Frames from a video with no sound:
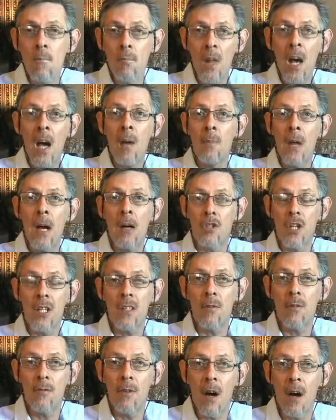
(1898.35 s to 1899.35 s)
I'm now
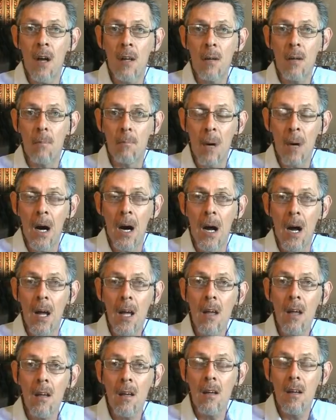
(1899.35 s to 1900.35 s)
justified
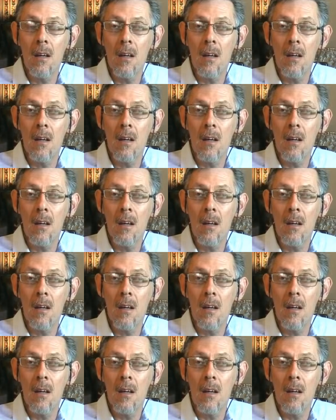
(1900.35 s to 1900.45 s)
by